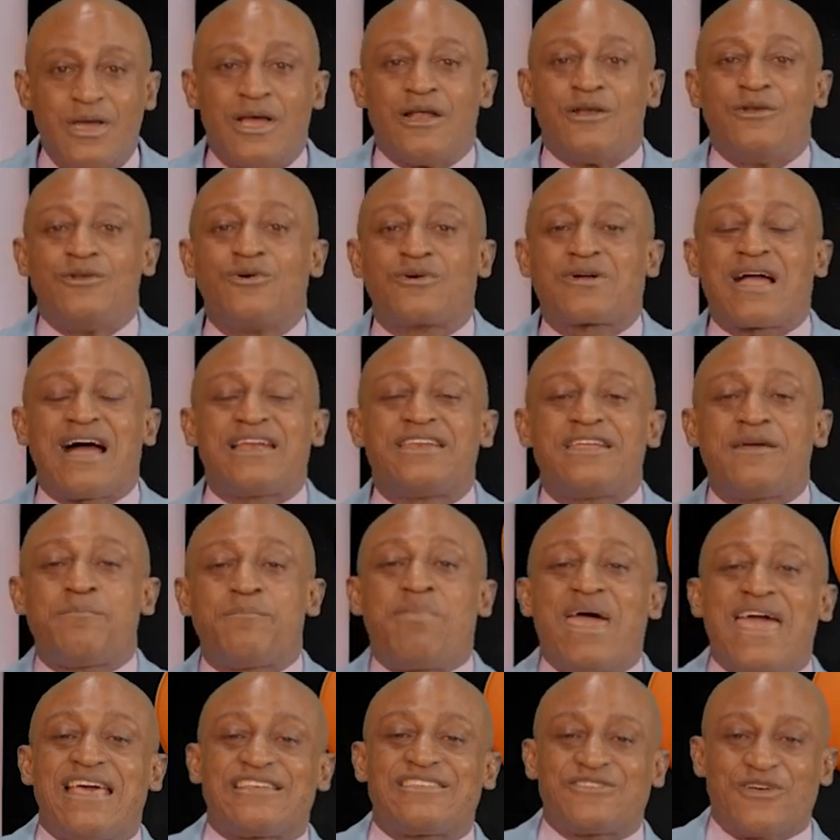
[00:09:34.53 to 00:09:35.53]
Look at the
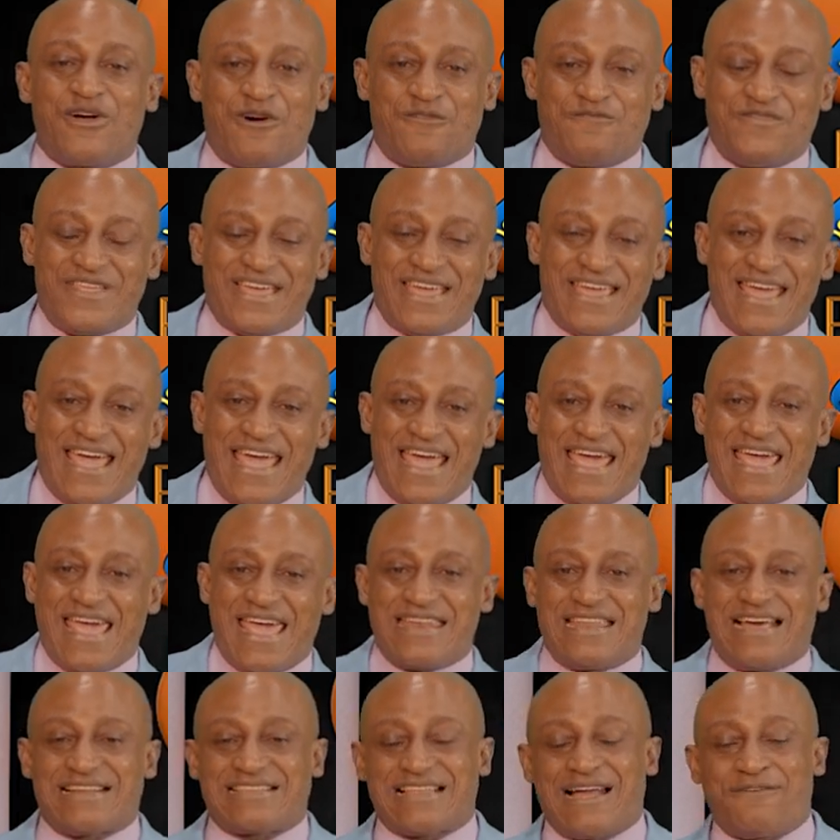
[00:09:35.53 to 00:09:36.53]
best of the air
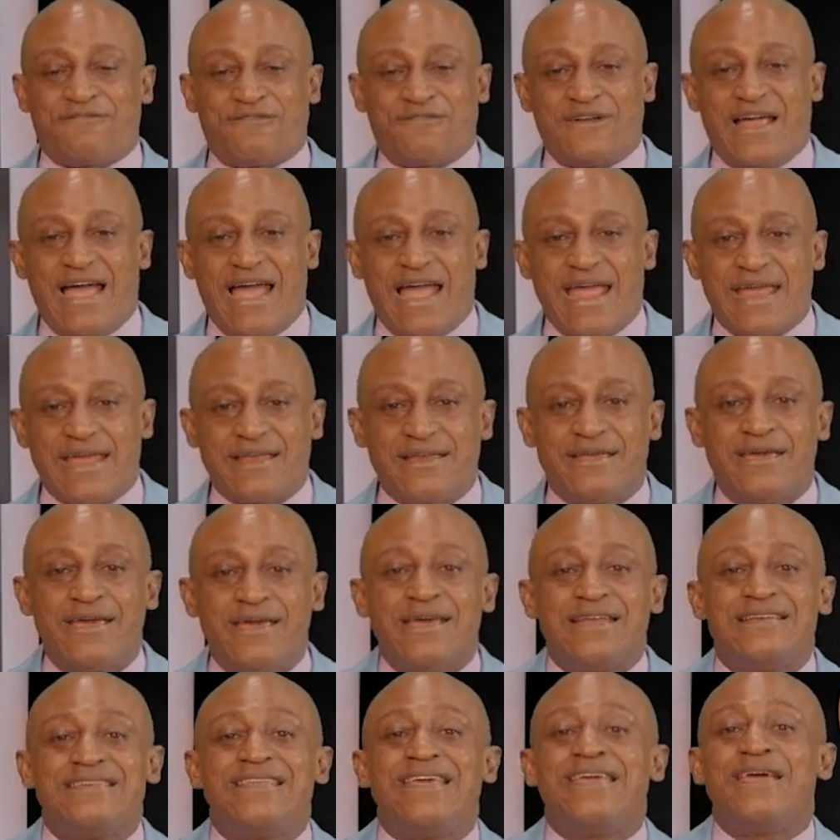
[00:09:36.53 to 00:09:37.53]
that are flying.
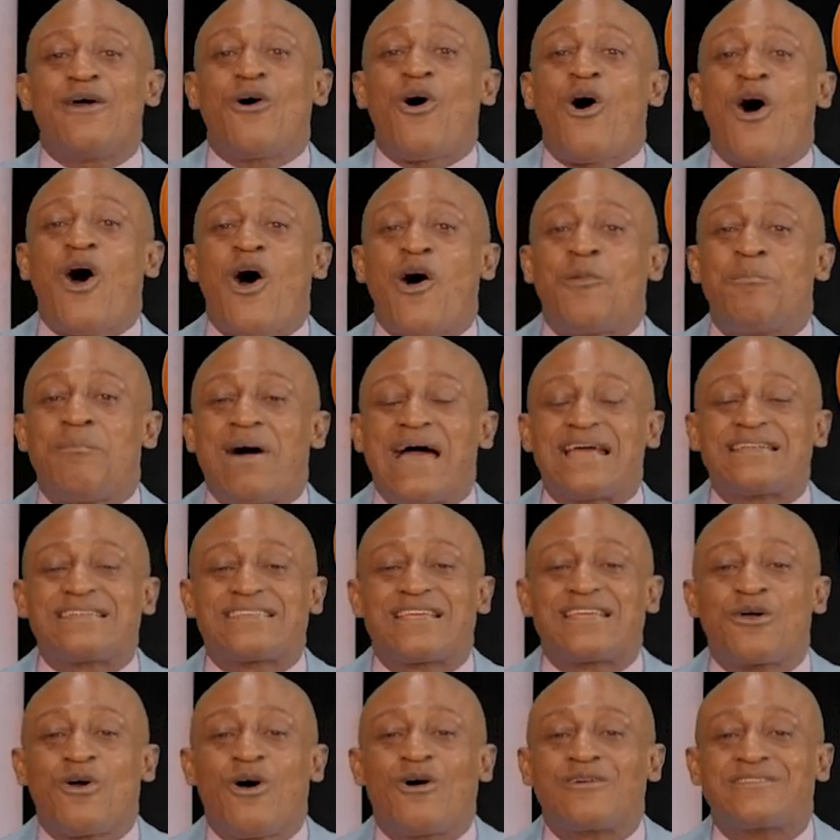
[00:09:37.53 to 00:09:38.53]
The
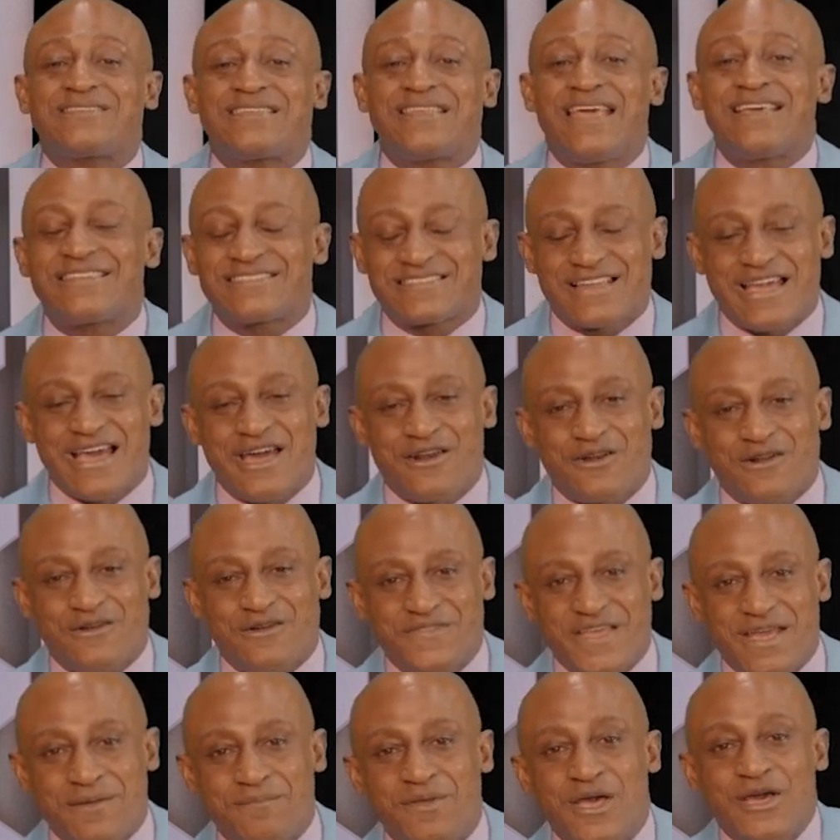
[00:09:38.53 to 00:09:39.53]
Almighty God takes care of
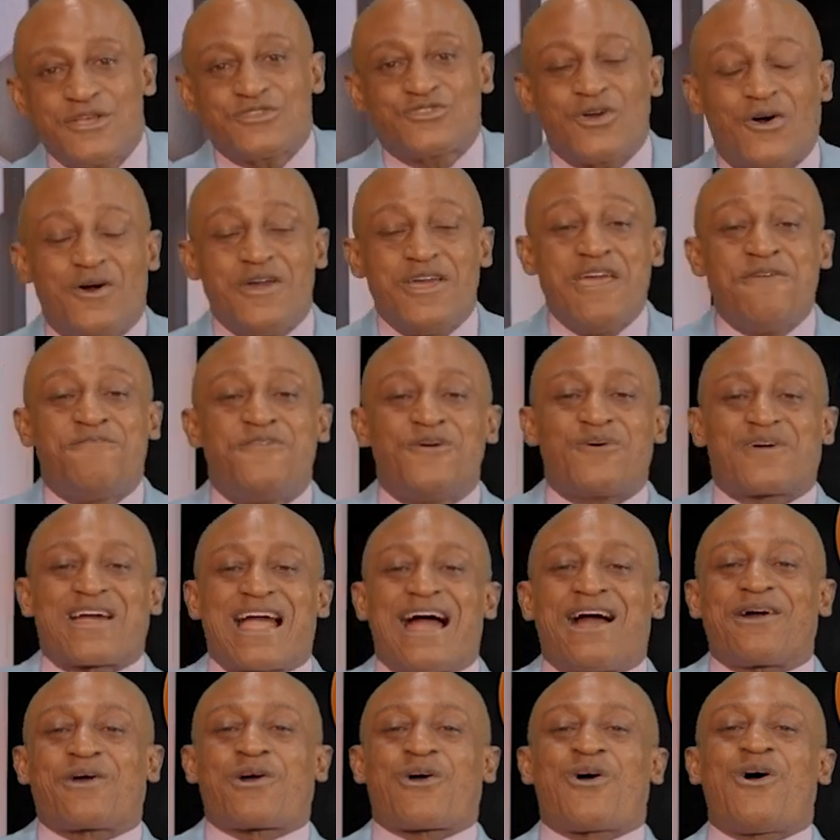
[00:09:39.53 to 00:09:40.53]
them. So if you
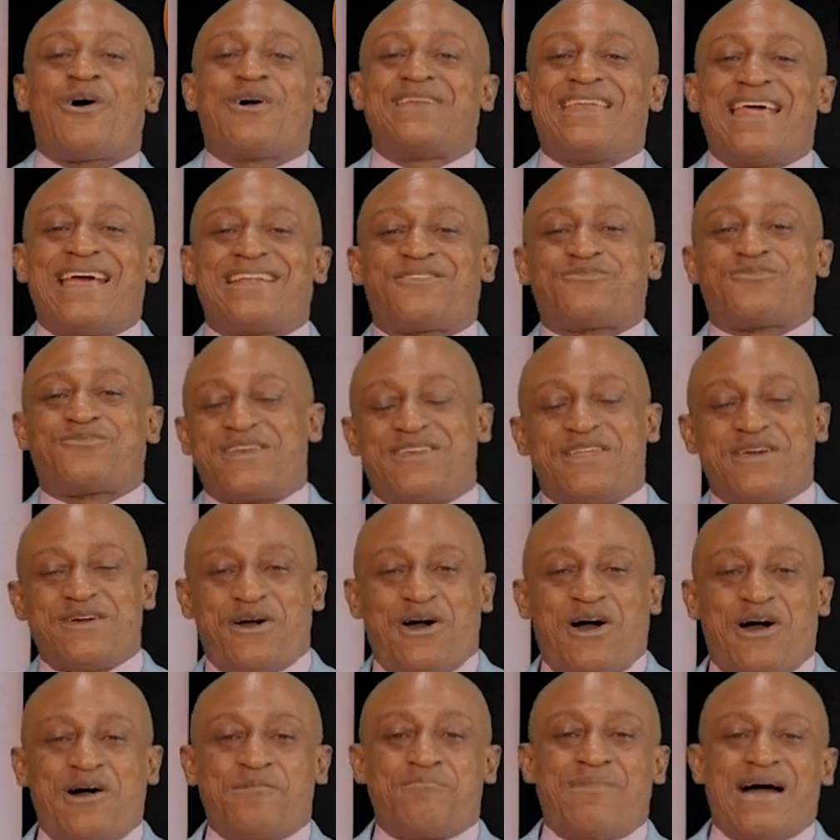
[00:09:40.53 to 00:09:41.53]
can connect with the
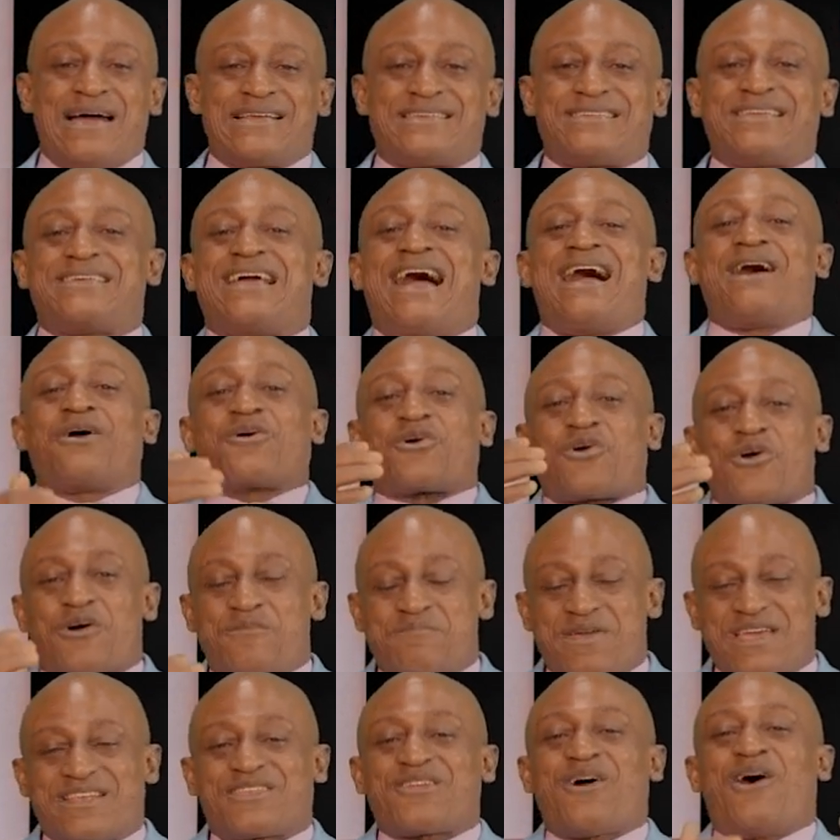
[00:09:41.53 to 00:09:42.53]
Almighty and
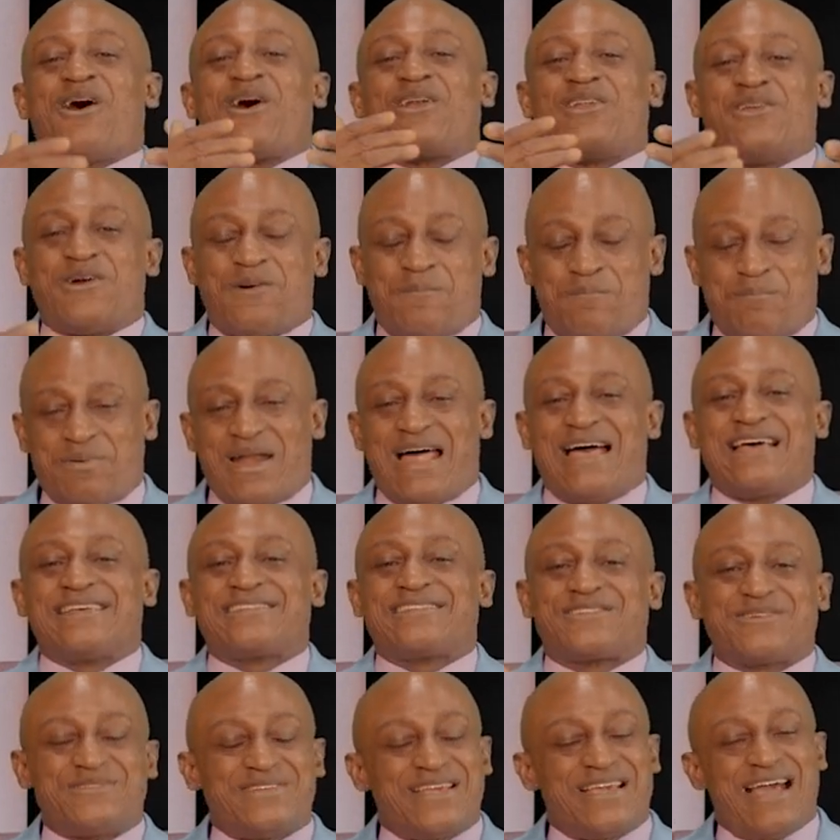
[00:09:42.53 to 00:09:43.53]
commit all your plans
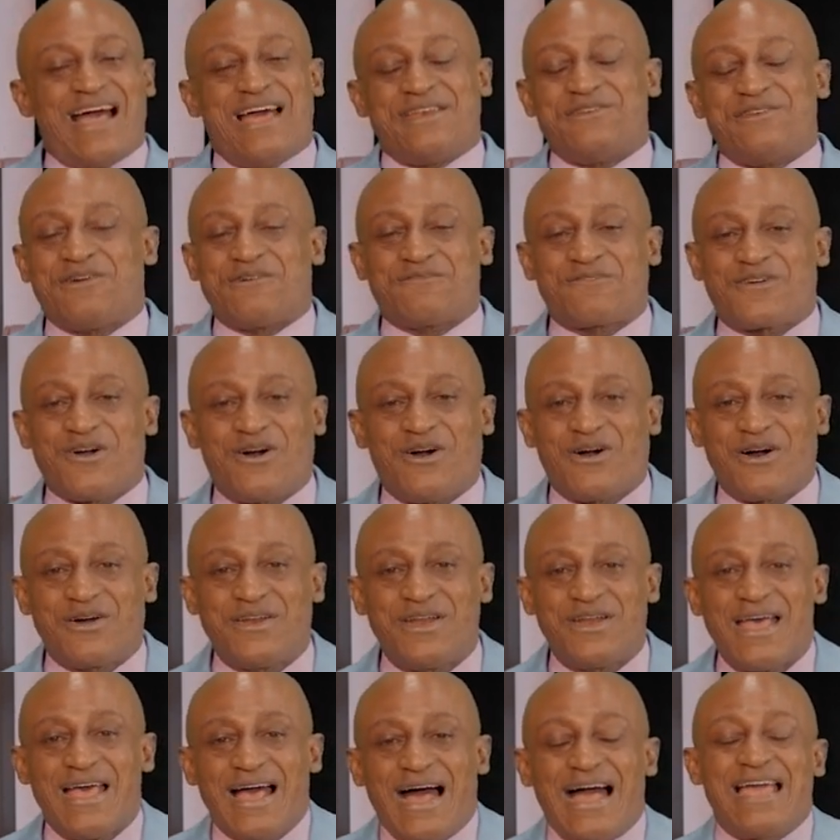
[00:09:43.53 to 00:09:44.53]
to the hand of
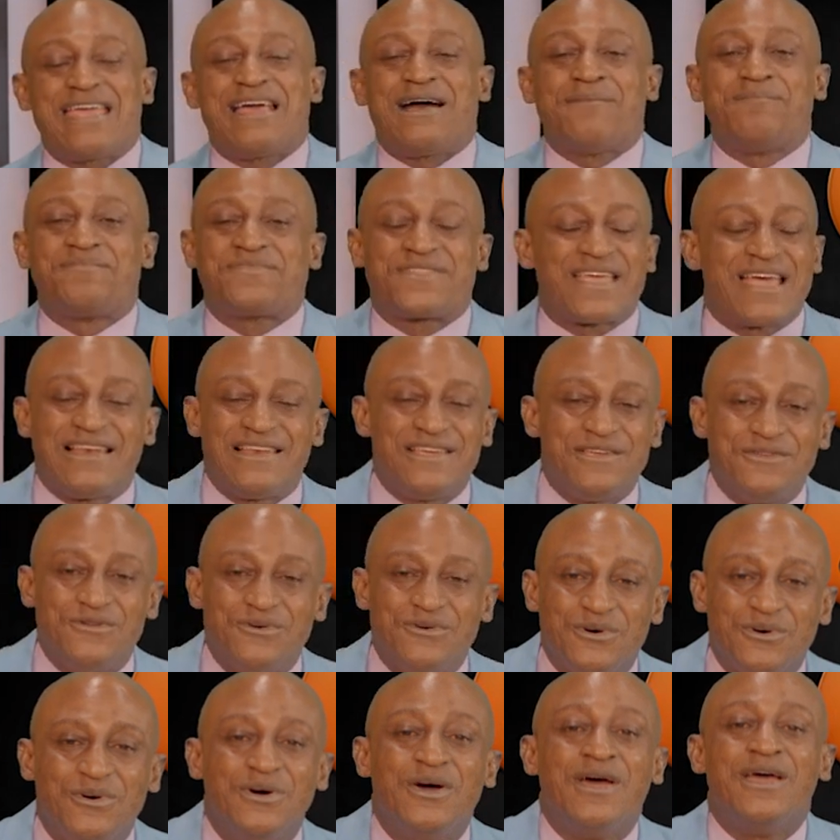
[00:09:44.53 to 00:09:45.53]
God, I am telling
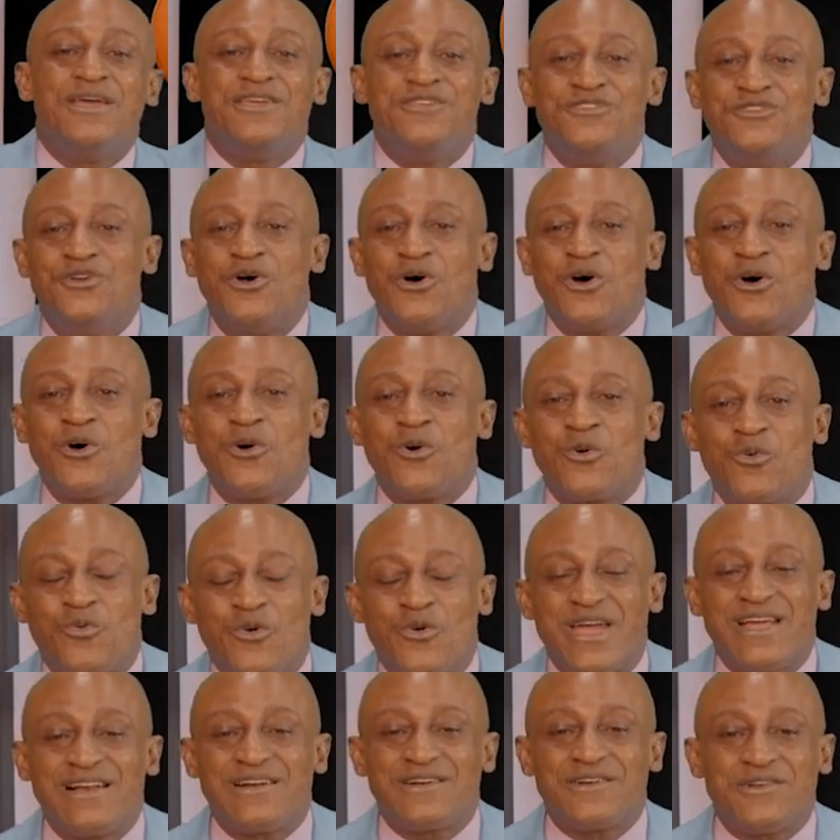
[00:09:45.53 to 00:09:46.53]
you, you
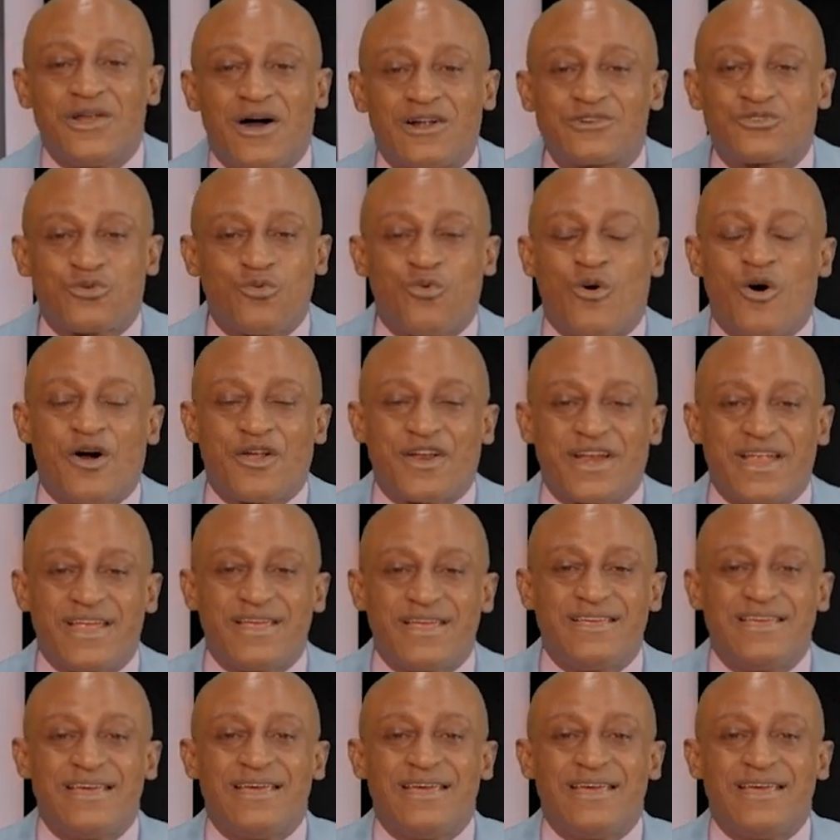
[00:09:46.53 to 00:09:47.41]
will not worry.